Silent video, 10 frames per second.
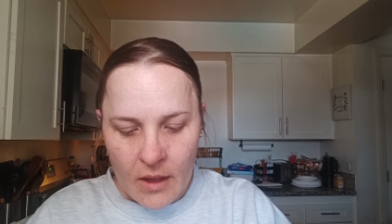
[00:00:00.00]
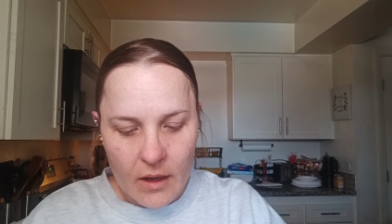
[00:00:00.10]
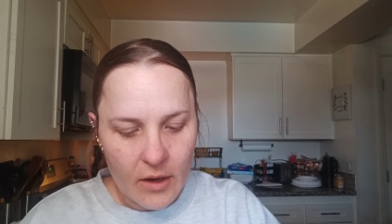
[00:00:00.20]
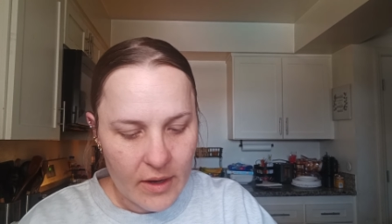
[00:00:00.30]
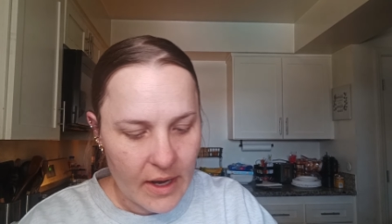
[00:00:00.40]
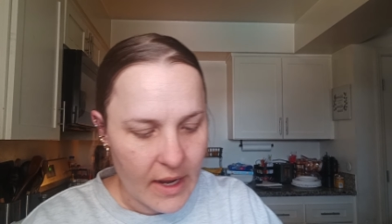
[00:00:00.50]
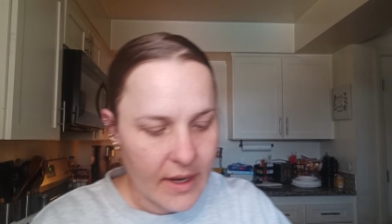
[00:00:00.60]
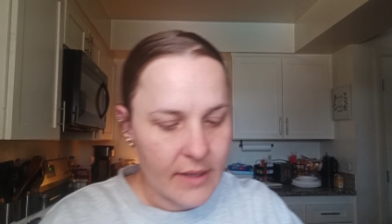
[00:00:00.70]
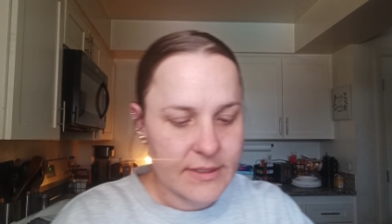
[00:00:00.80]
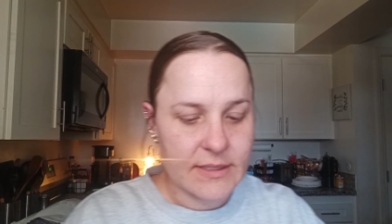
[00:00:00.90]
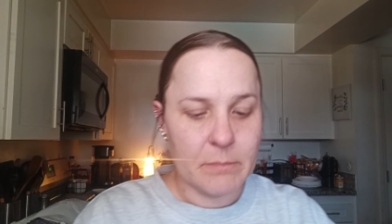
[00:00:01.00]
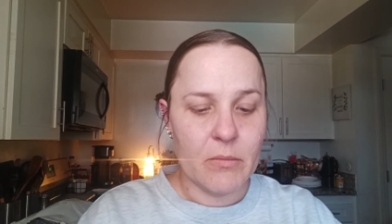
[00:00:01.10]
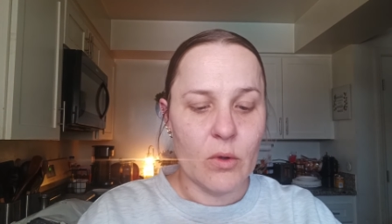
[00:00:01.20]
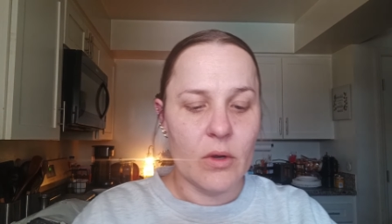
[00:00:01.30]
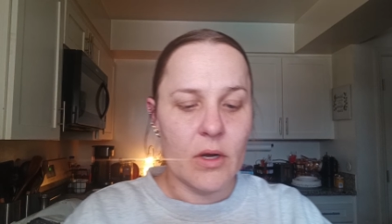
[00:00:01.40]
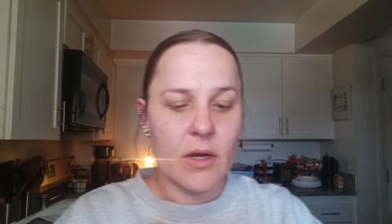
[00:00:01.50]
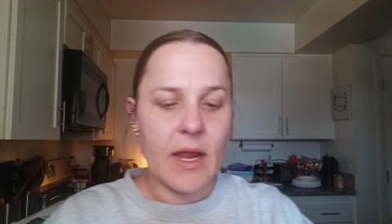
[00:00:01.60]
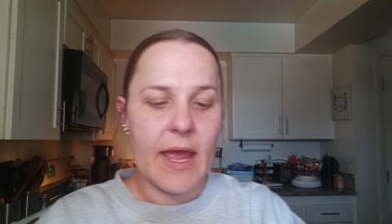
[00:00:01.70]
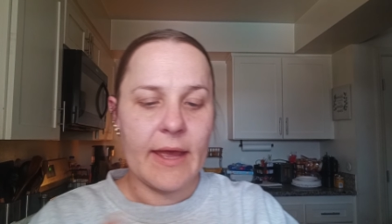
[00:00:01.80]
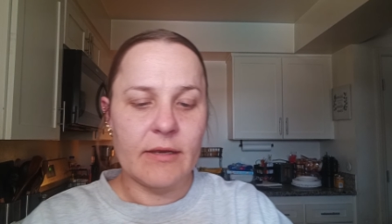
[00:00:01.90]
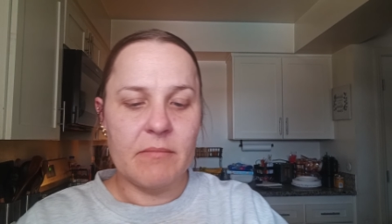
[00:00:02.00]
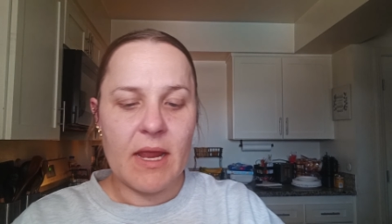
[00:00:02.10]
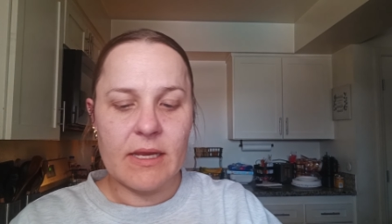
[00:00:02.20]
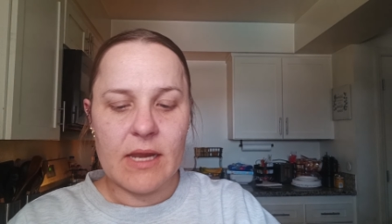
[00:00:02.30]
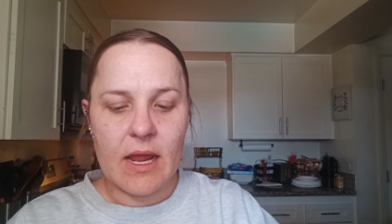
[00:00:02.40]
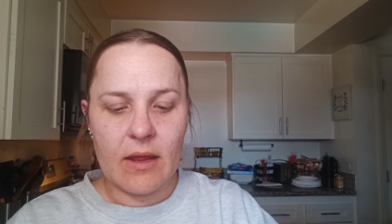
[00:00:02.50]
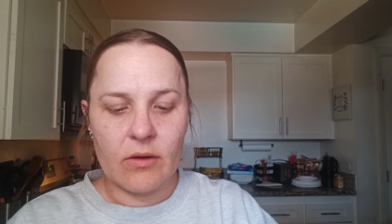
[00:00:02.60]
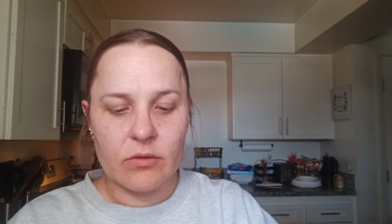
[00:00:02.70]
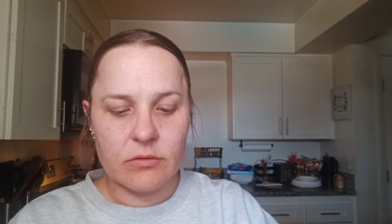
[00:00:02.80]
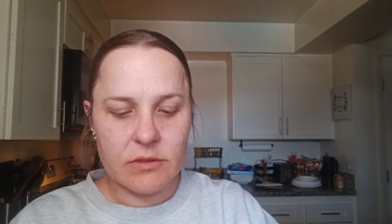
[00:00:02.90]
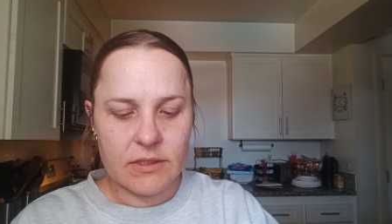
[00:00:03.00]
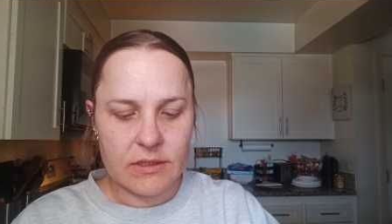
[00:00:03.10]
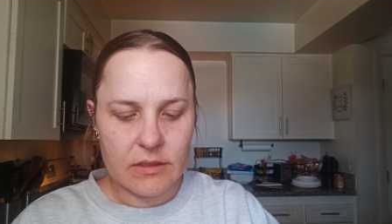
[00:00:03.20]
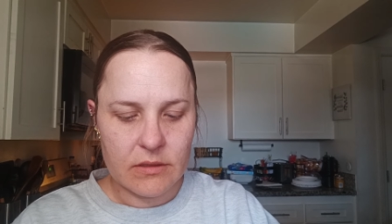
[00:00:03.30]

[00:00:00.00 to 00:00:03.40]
Alright, I got some more handmade nails.